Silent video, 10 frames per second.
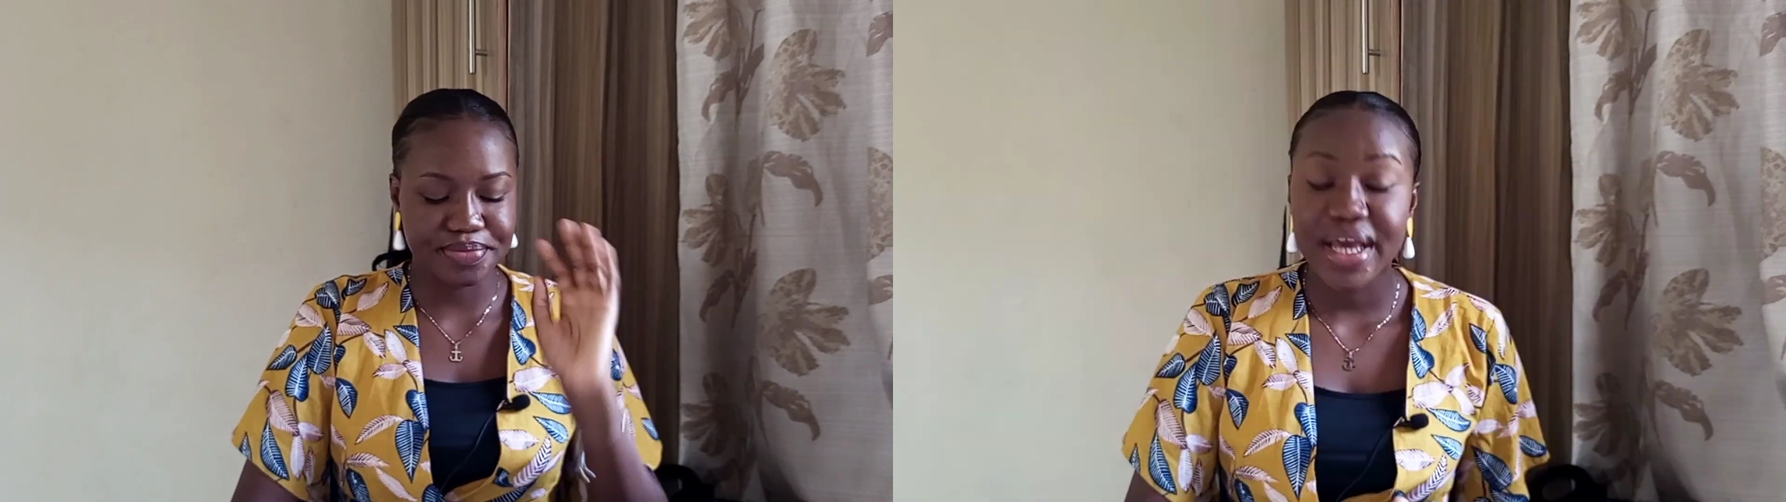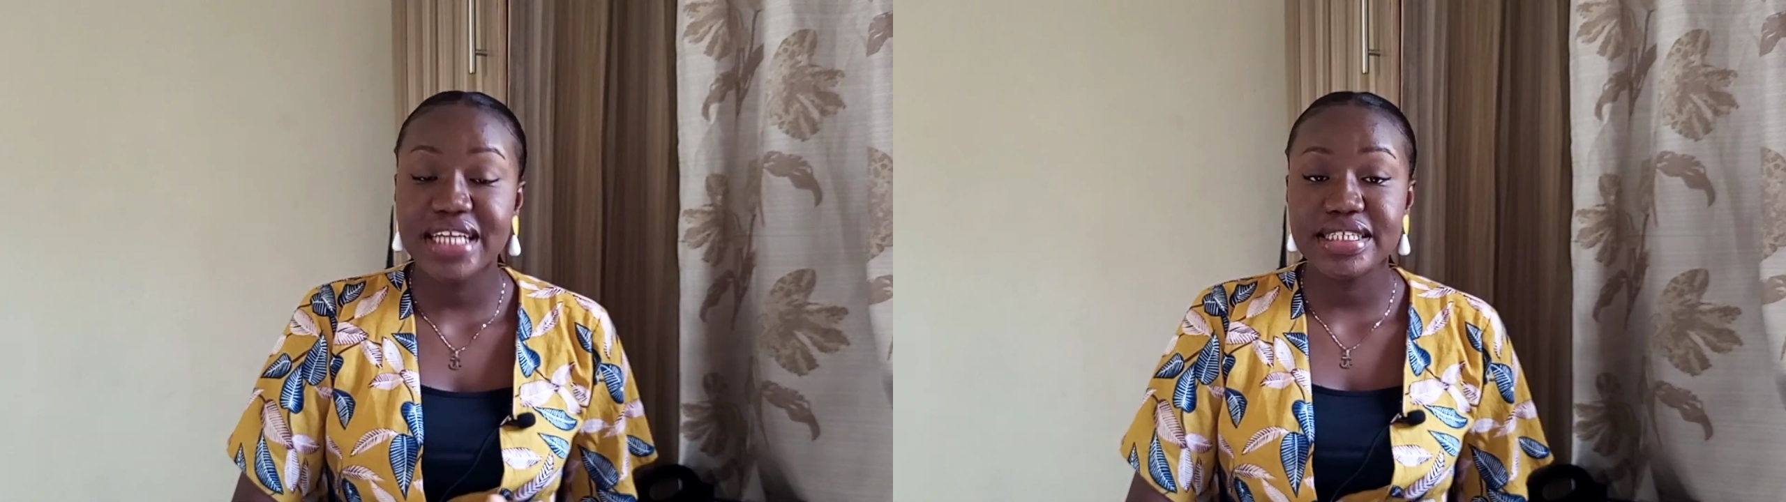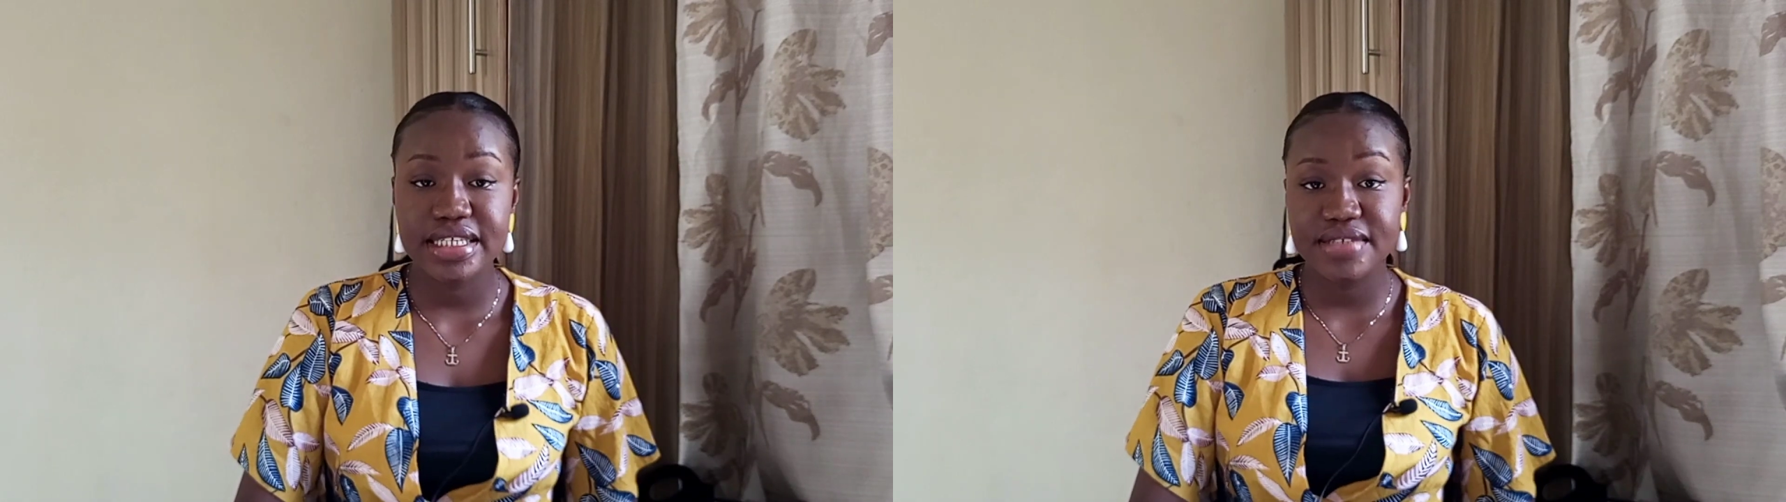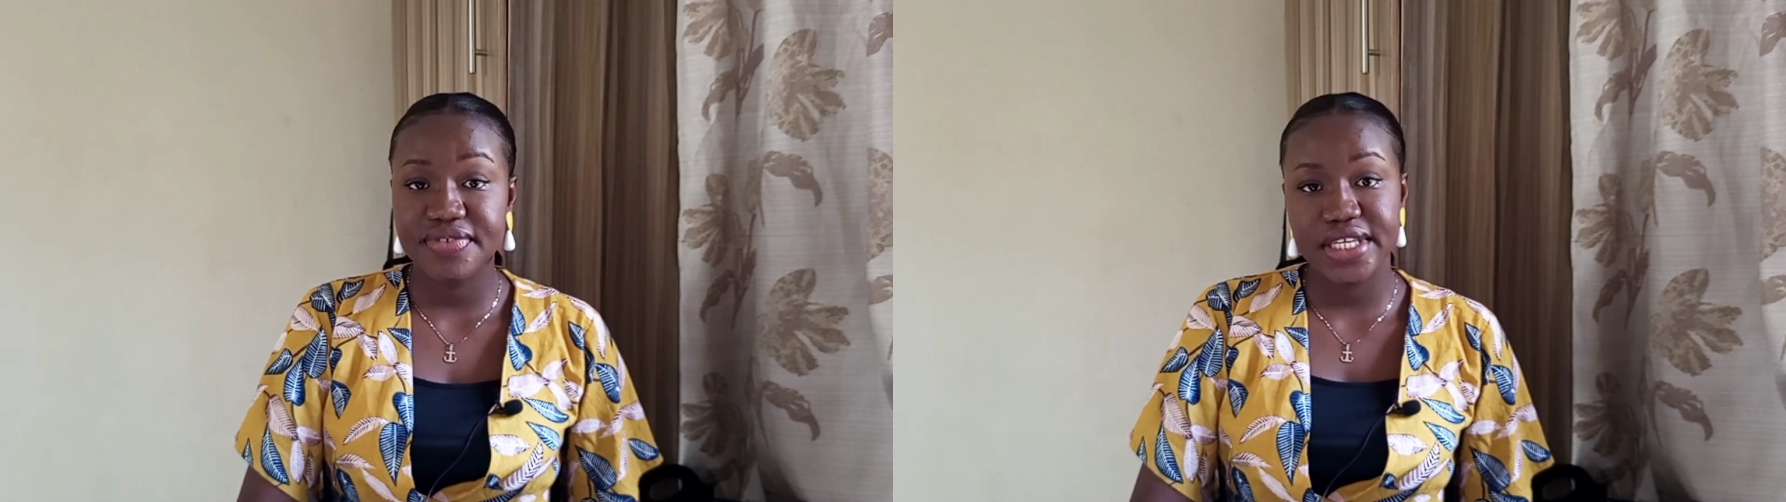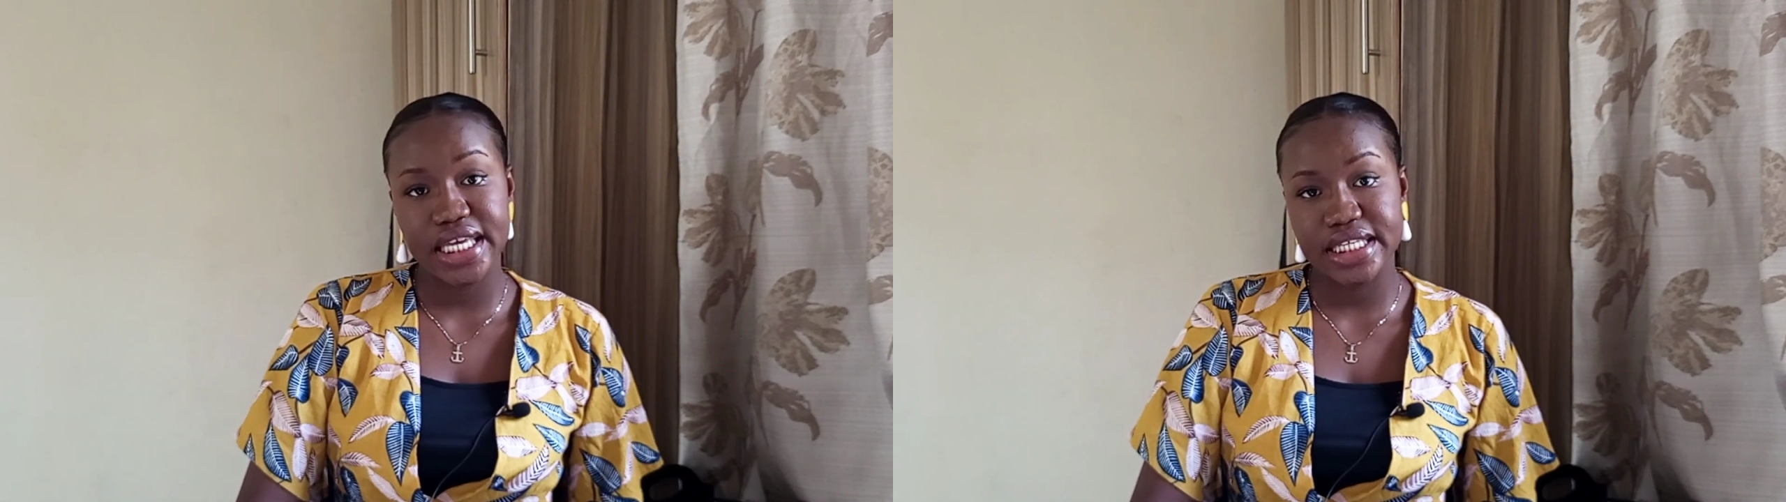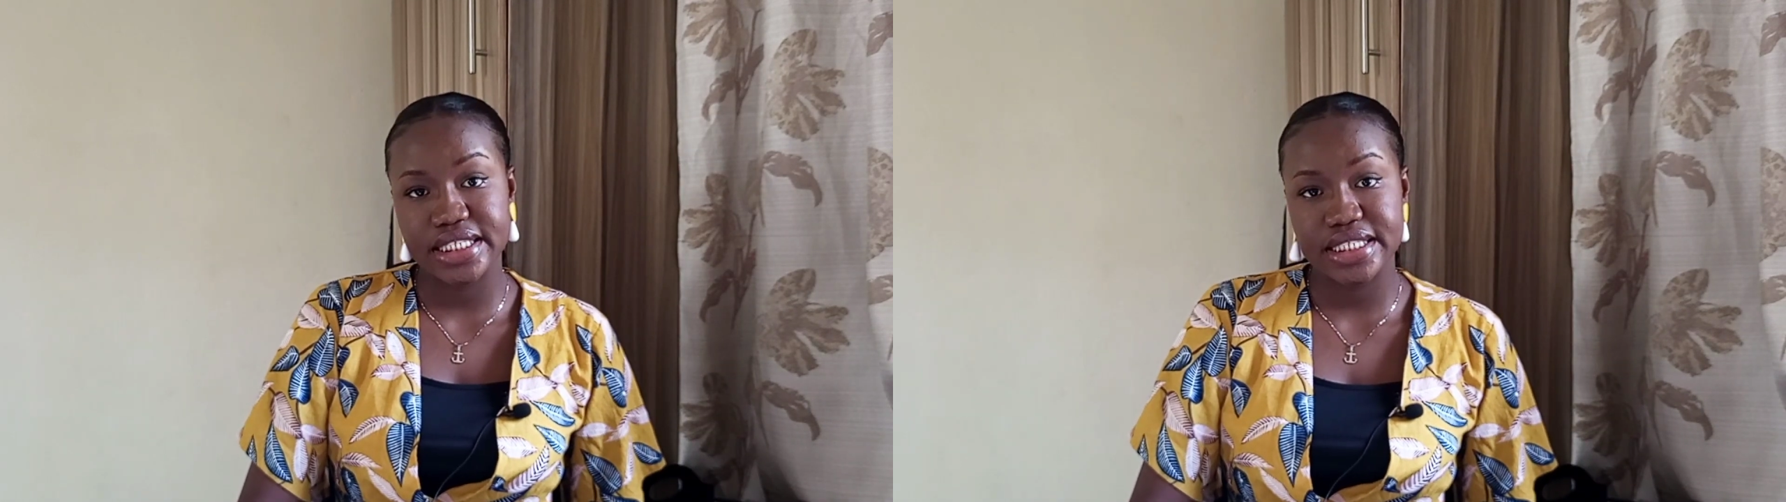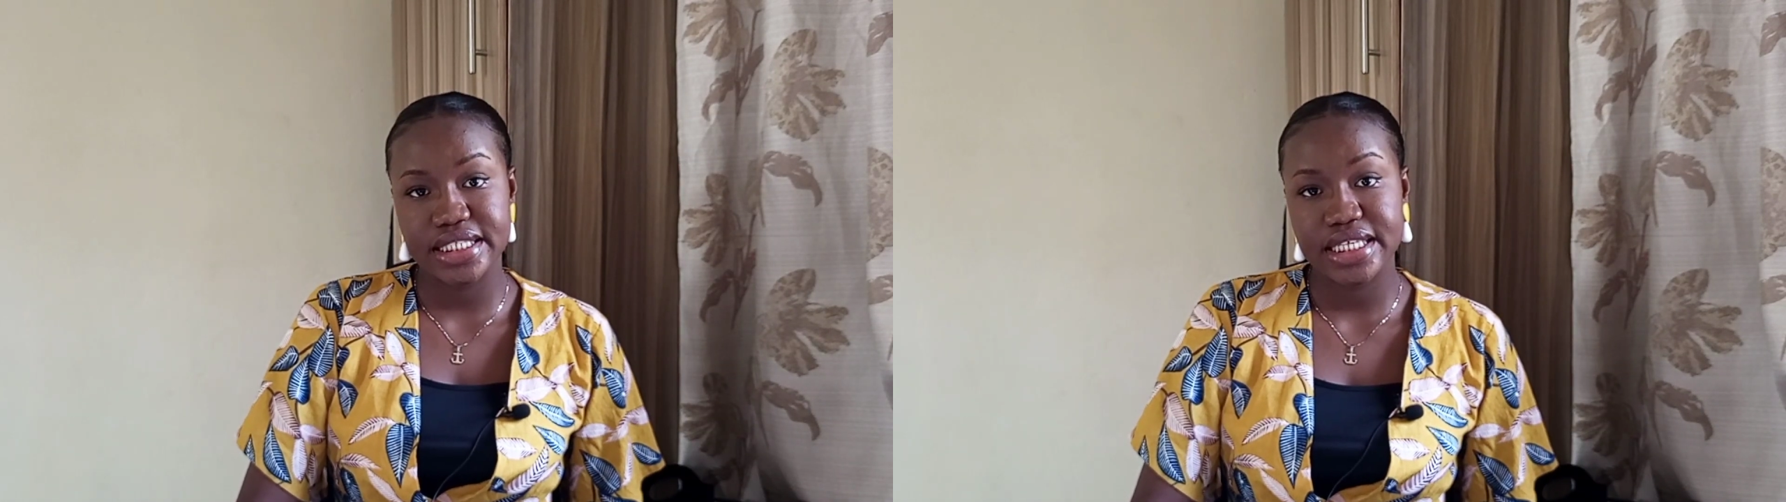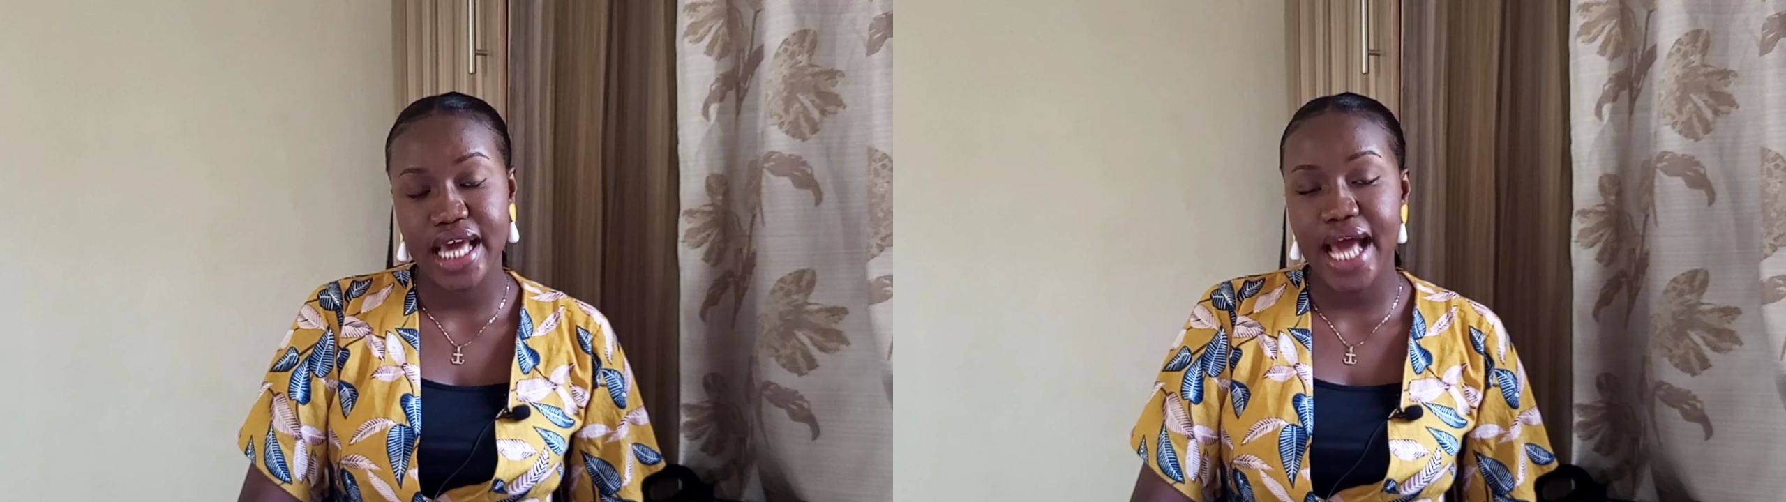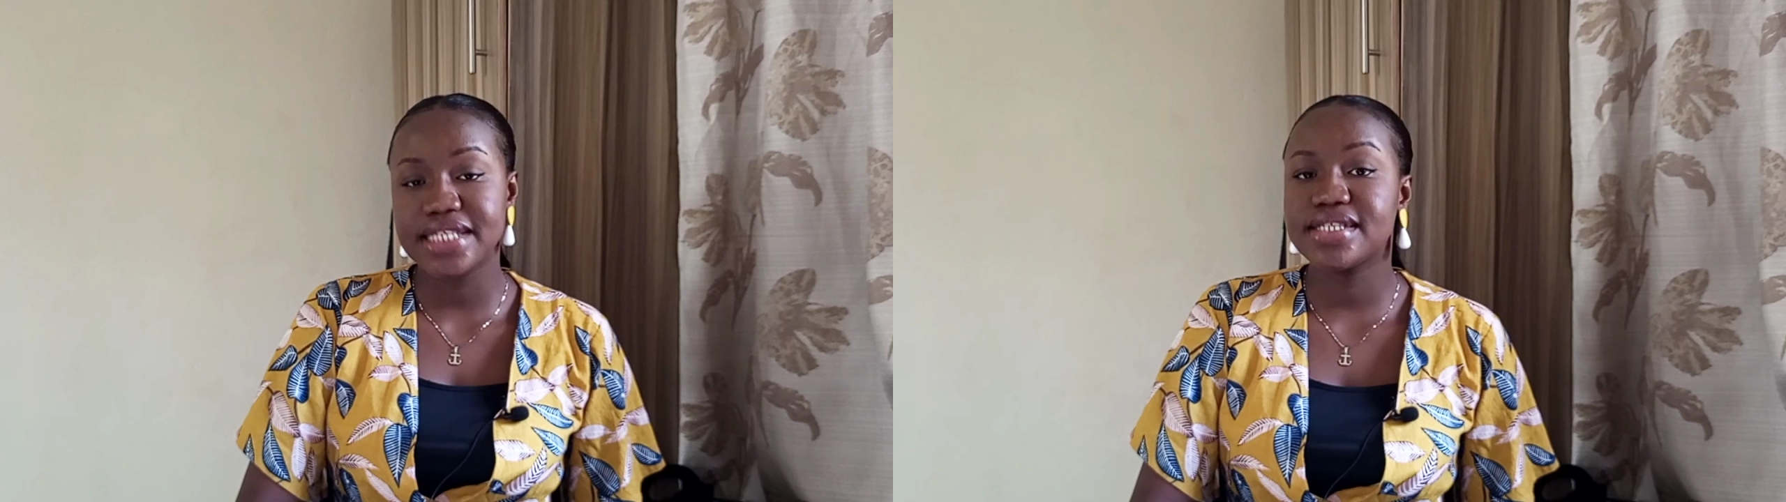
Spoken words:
Birth certificate and